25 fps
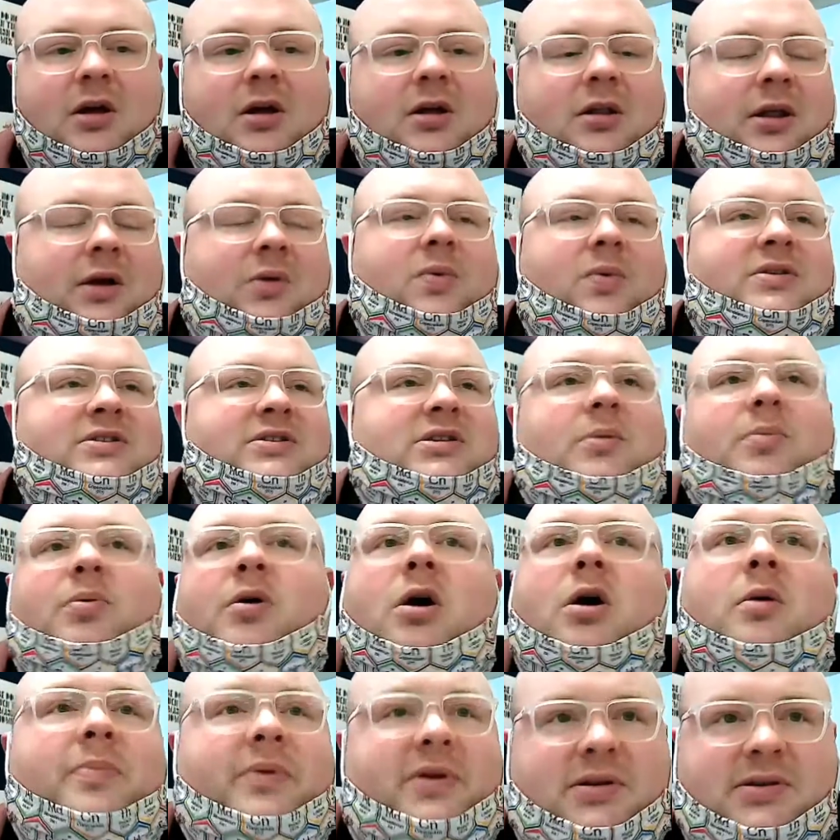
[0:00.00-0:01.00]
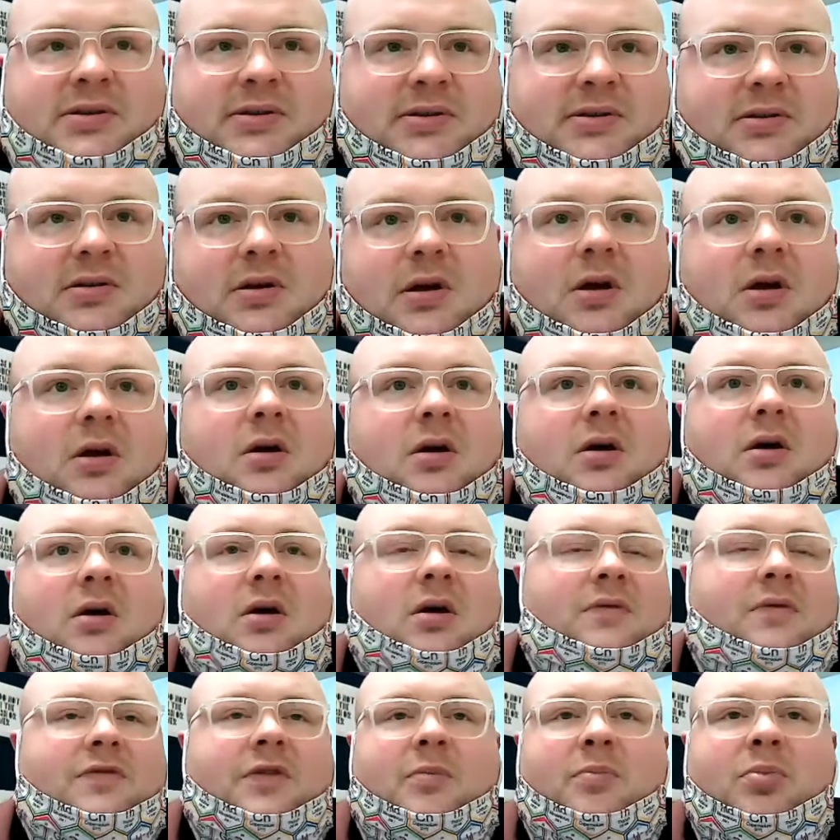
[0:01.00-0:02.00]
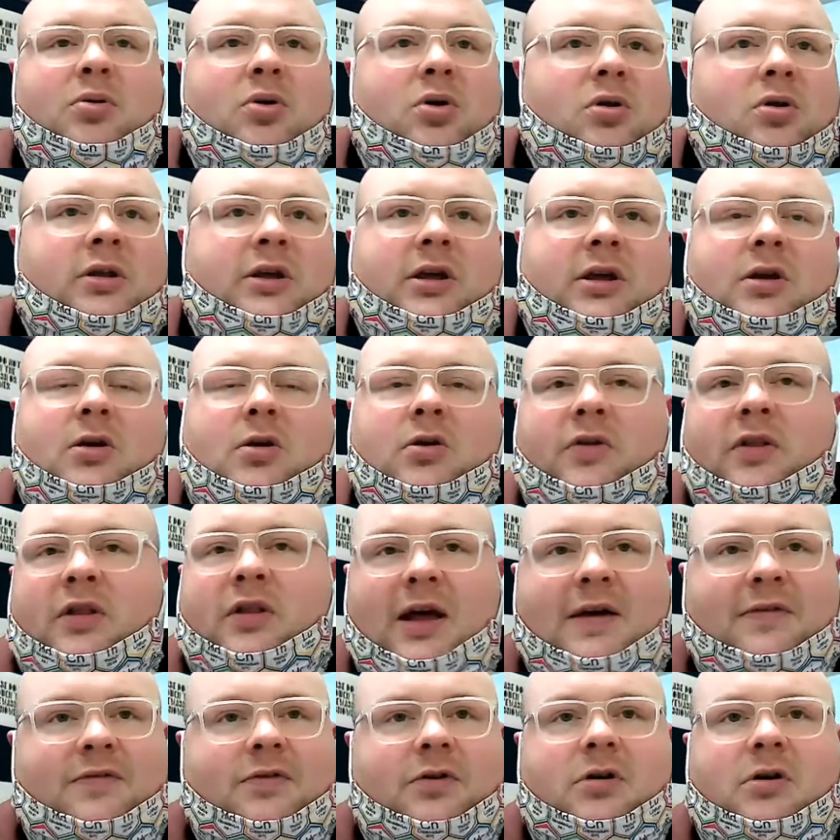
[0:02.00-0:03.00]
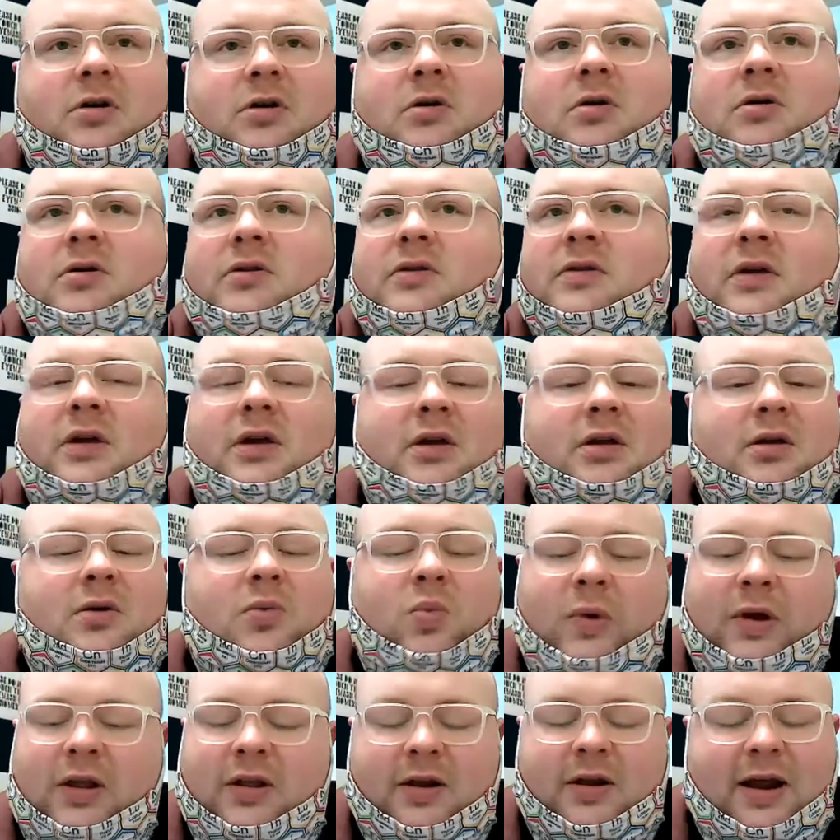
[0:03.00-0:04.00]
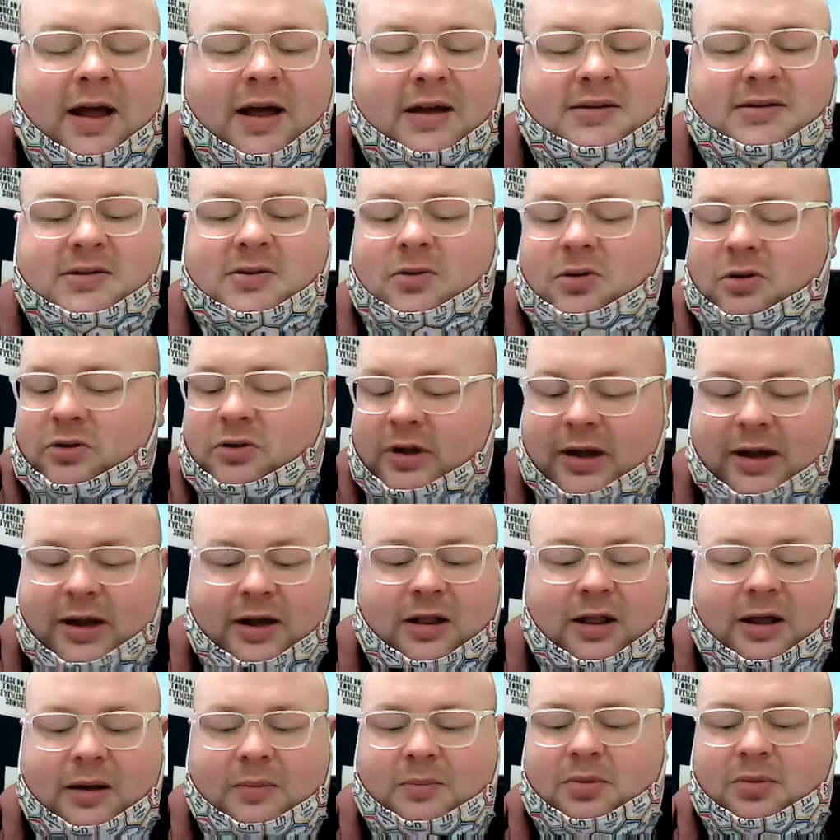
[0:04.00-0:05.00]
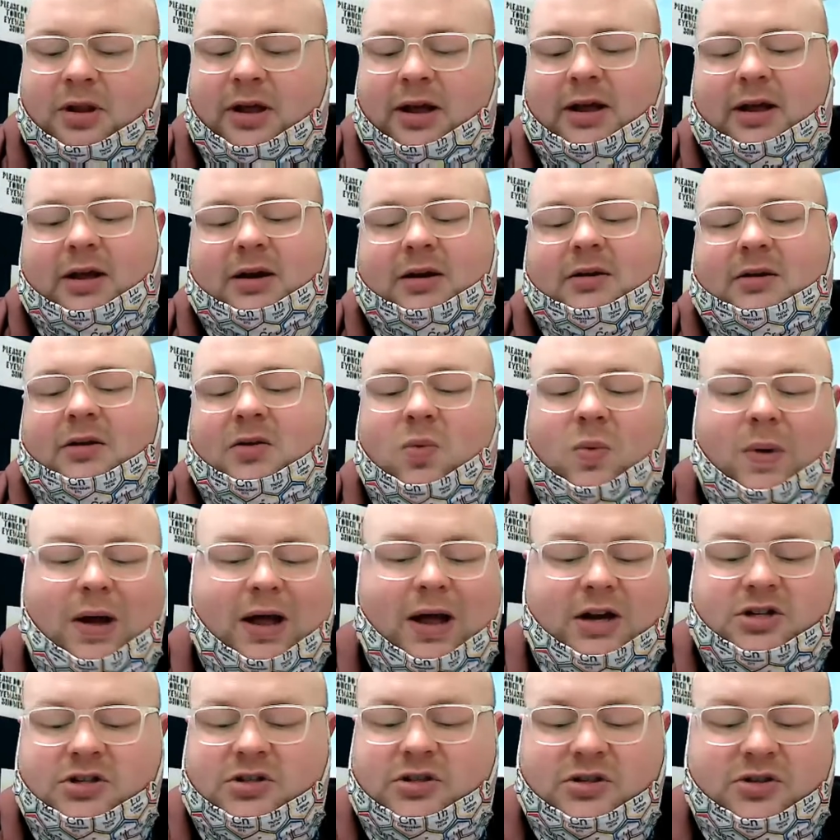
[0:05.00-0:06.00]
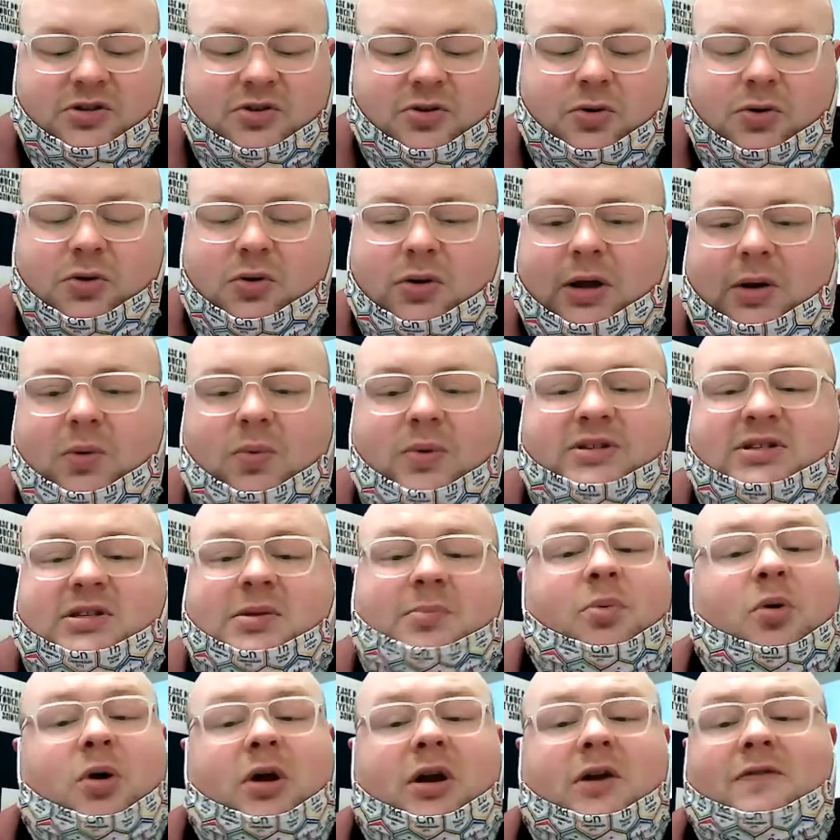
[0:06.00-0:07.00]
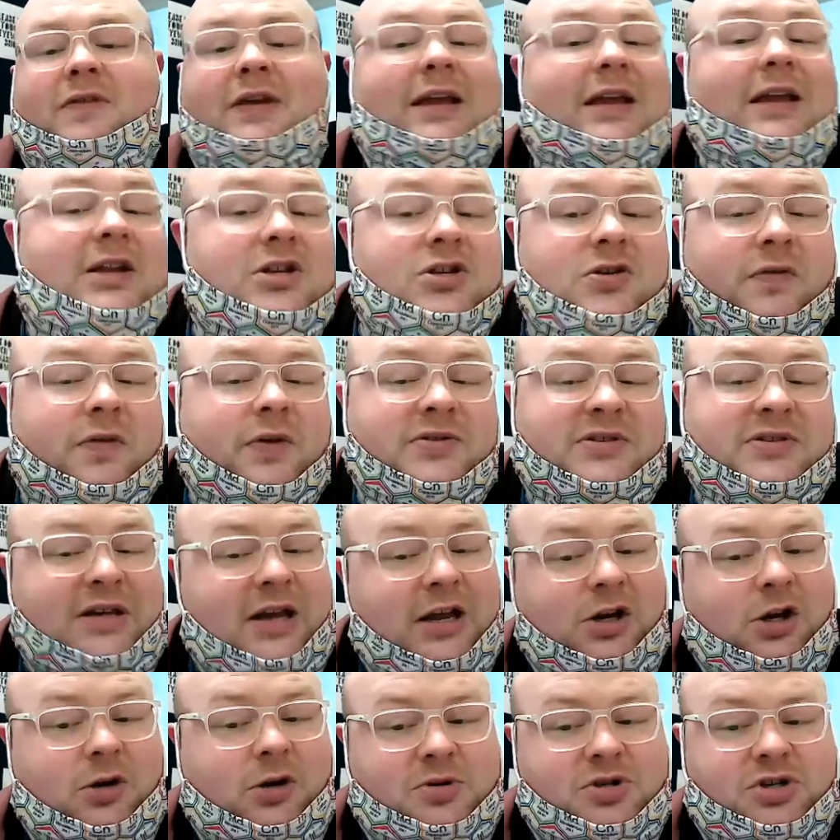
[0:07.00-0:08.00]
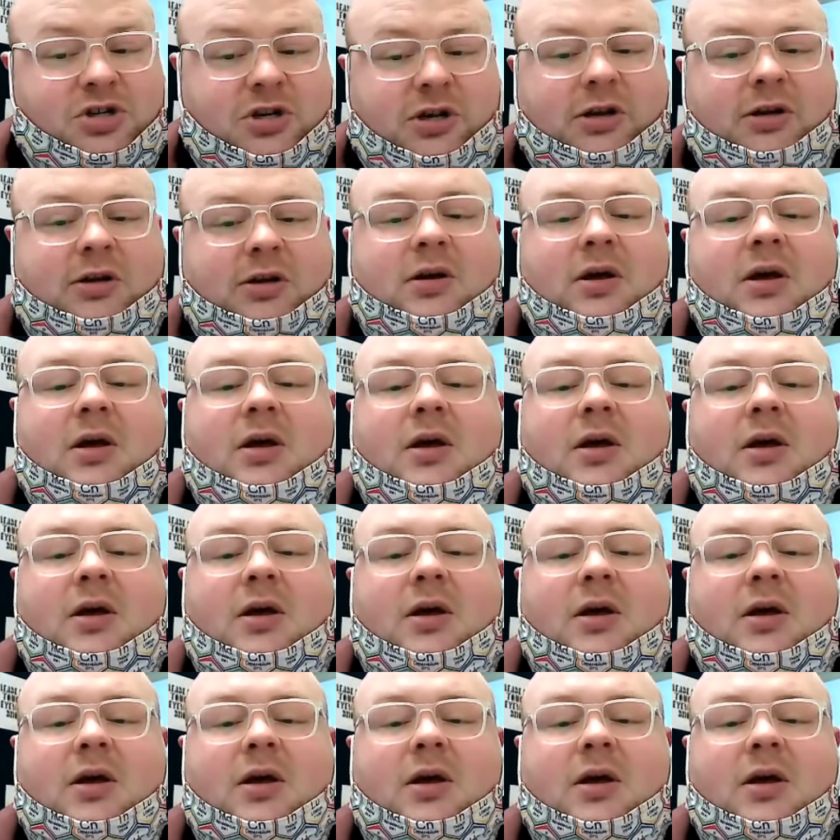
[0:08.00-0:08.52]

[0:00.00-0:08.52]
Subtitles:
Like, what's the purpose of the pulley or the lever, the wheel and axle, the inclined plane, the wedge, the screw? Like, what's the point of each of those in your machine?